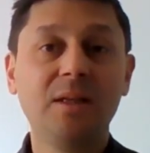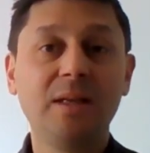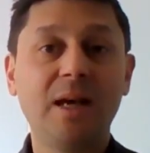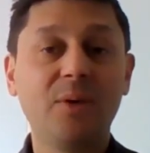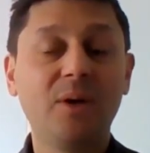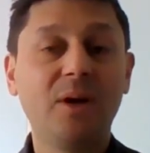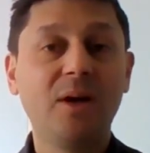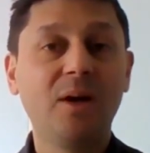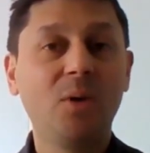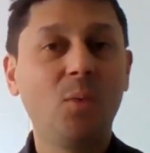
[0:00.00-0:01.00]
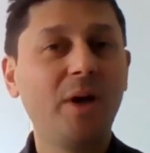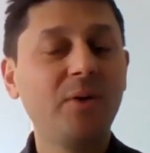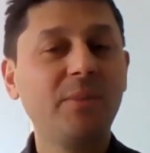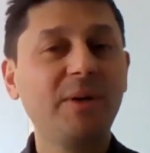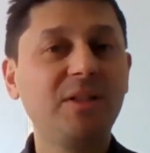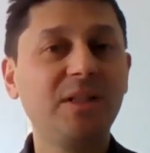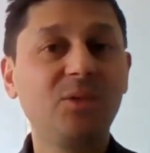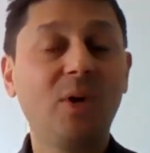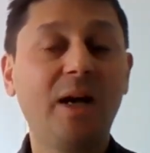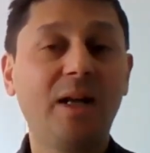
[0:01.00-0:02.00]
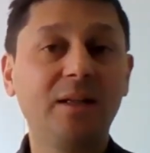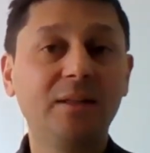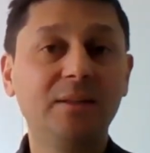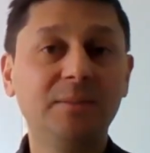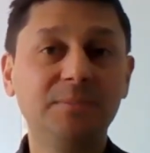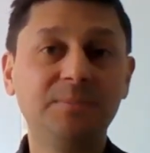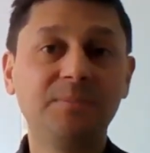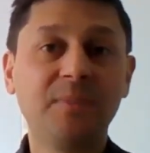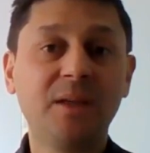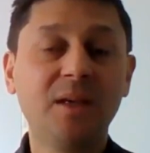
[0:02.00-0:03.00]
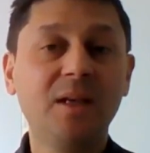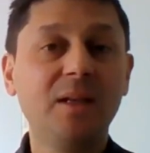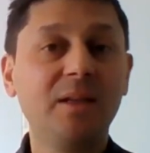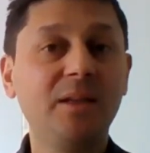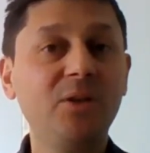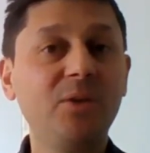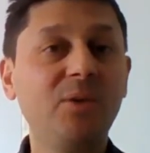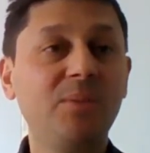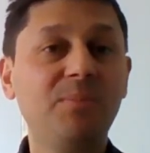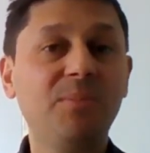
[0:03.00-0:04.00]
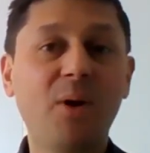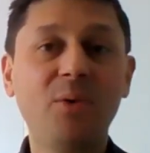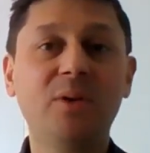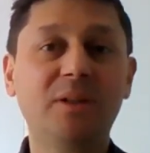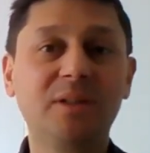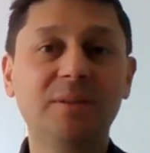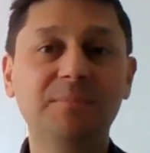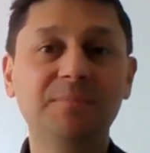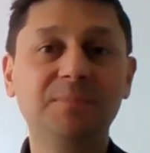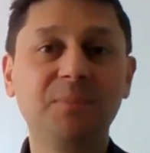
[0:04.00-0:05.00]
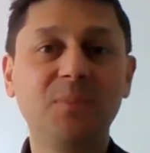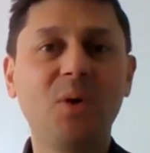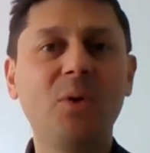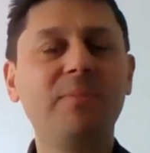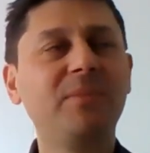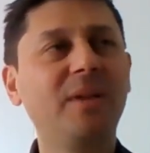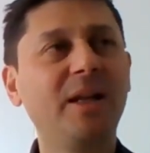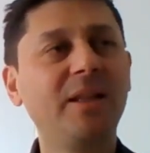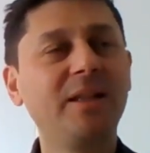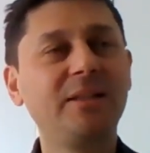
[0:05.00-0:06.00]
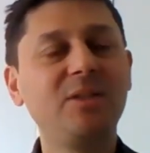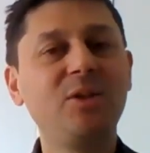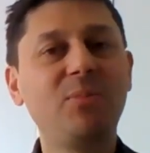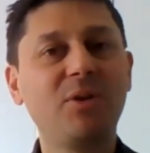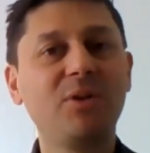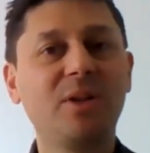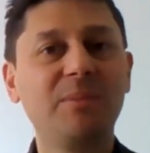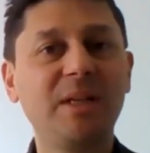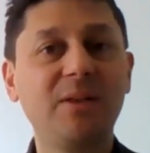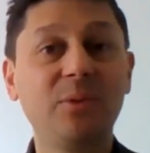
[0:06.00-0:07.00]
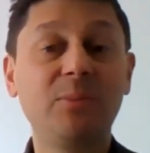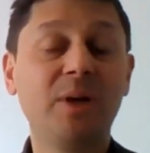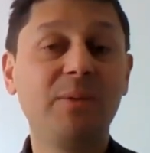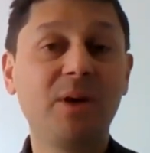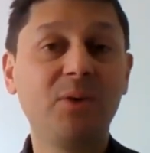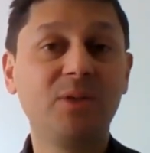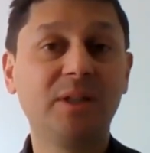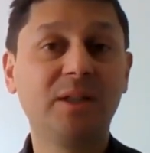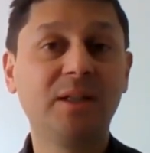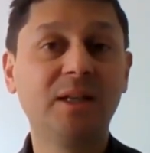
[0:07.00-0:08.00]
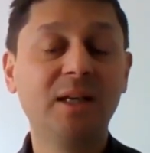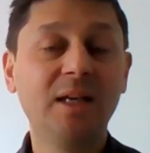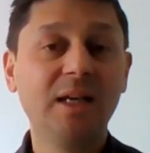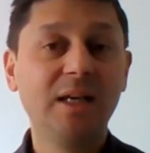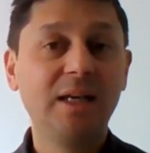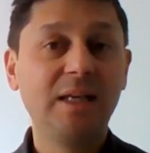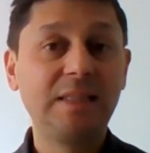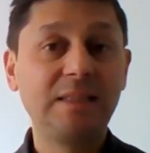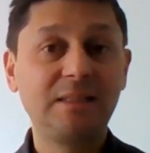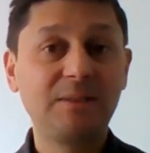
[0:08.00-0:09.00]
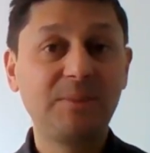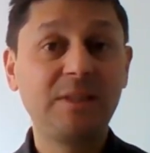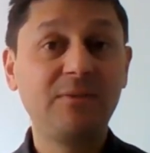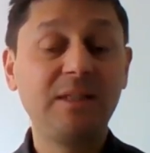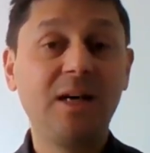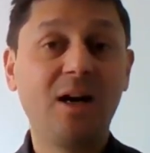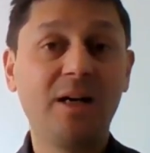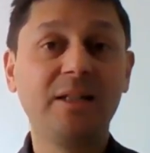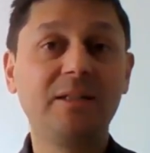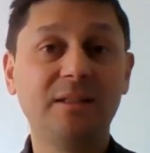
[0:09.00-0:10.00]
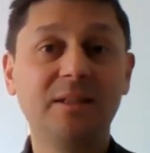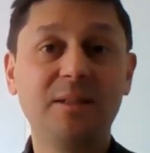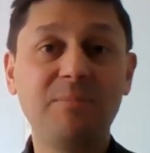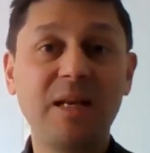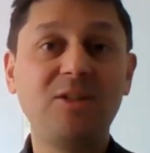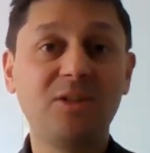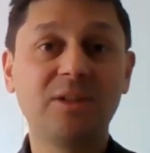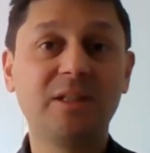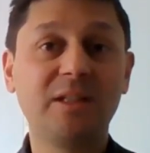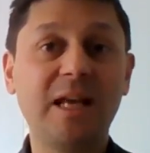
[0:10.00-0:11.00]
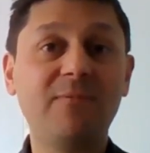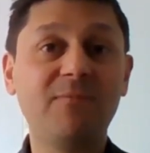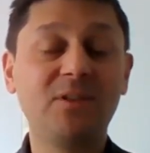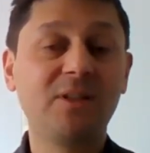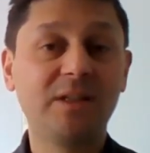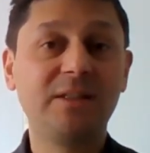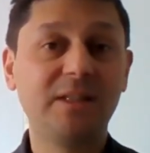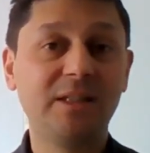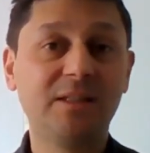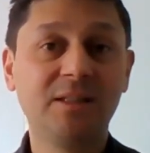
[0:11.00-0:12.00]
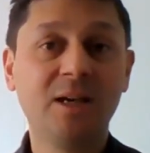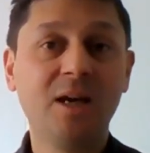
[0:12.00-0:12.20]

Now, why do I mention this? Well, the new component, or I think it's the new approach I'm taking with my coaching, is to specifically heighten and mention and emphasize this.